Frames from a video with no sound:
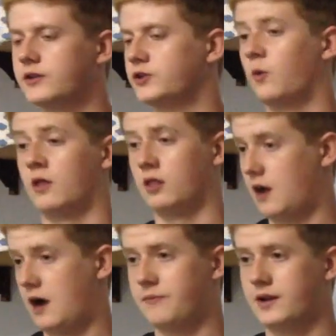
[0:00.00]
the two a
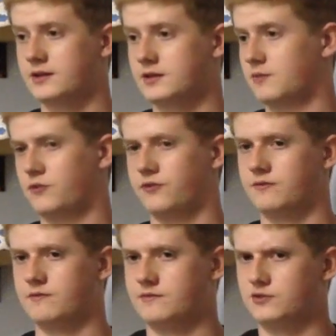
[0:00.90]
lot because they're both
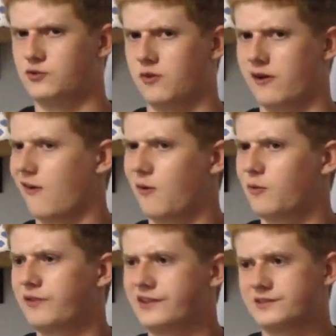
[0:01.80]
superhero
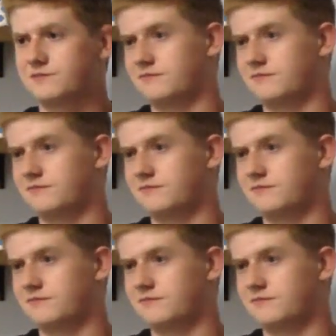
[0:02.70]
movies.